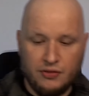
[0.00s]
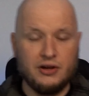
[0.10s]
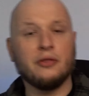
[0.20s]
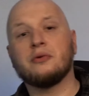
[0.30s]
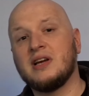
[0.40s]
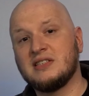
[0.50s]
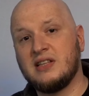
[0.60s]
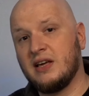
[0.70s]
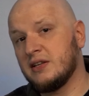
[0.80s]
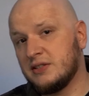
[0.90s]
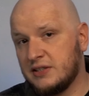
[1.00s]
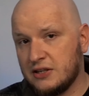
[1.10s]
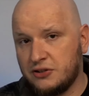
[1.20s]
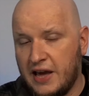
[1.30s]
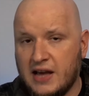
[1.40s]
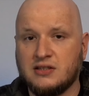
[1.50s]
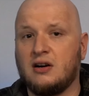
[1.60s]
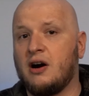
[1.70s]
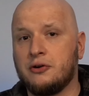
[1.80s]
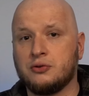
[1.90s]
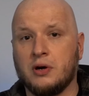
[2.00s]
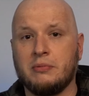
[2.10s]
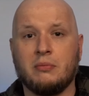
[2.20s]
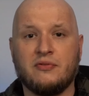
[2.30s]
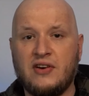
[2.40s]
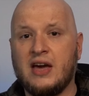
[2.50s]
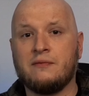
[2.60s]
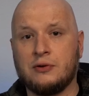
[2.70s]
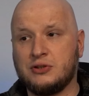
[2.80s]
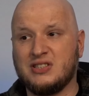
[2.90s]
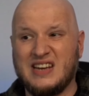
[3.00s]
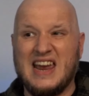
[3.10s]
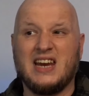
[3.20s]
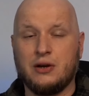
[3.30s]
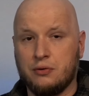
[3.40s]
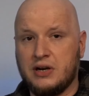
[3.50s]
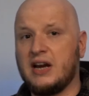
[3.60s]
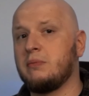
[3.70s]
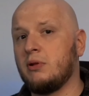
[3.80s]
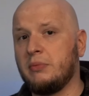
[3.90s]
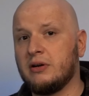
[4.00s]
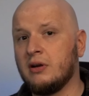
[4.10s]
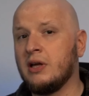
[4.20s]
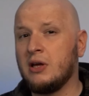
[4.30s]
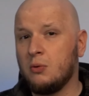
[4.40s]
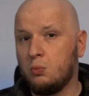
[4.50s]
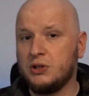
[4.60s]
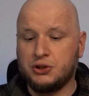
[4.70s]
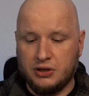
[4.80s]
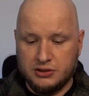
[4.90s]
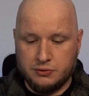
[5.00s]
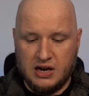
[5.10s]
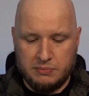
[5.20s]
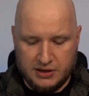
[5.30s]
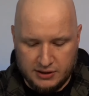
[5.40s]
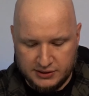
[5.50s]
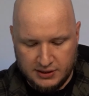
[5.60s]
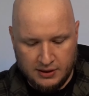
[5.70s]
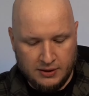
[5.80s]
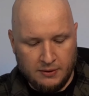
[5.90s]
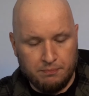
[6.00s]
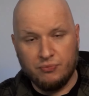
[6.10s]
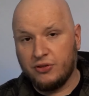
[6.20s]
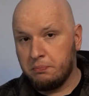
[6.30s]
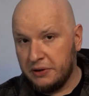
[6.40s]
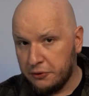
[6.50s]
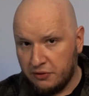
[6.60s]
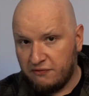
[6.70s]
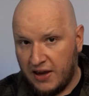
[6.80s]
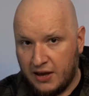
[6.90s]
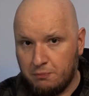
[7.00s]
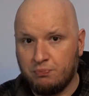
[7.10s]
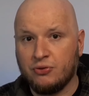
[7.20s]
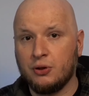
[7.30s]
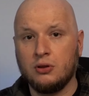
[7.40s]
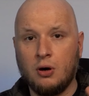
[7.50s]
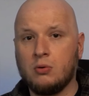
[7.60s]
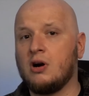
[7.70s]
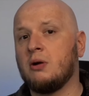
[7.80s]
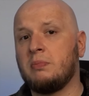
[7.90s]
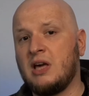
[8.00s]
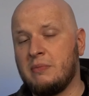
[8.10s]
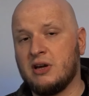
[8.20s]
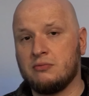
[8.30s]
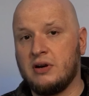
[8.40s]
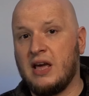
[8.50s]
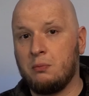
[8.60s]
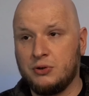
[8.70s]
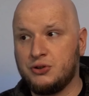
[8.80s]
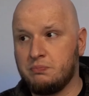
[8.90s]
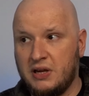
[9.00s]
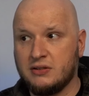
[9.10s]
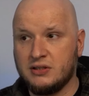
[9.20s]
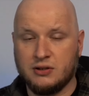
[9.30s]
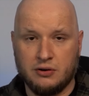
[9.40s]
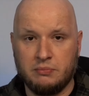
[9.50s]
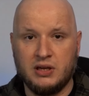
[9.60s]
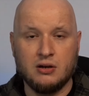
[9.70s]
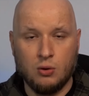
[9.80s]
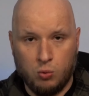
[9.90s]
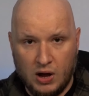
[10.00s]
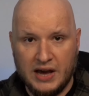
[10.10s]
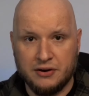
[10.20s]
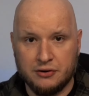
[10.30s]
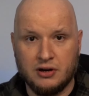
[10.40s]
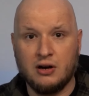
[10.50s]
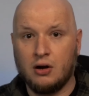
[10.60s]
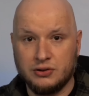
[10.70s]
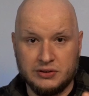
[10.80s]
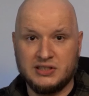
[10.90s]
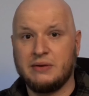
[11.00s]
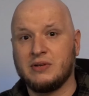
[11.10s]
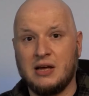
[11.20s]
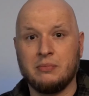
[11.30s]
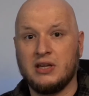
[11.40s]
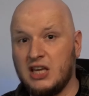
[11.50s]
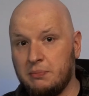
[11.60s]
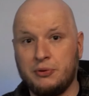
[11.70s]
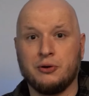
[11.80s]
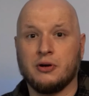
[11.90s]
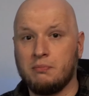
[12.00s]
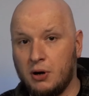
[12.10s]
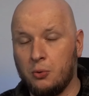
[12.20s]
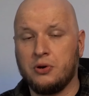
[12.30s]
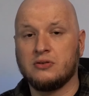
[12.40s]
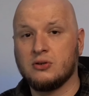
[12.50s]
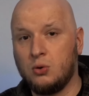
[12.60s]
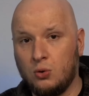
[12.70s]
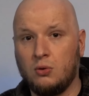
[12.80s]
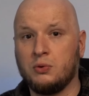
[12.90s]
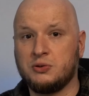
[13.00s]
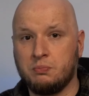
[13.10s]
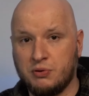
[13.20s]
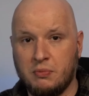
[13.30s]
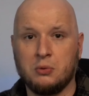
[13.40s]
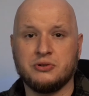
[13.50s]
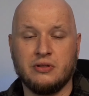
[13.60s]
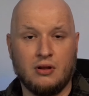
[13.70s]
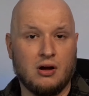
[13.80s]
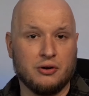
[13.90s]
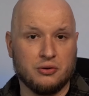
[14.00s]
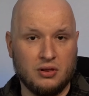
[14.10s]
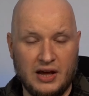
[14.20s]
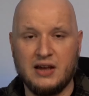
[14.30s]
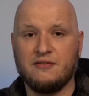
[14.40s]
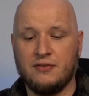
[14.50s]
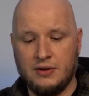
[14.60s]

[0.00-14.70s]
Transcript: The other nice thing is this actually has a 120 millimeter fan versus an 80 or 90 millimeter, which is great because the bigger the fan, the lower RPM it can run at, which means it's going to be quieter and also at the same time keep your components cool, which promotes longer life.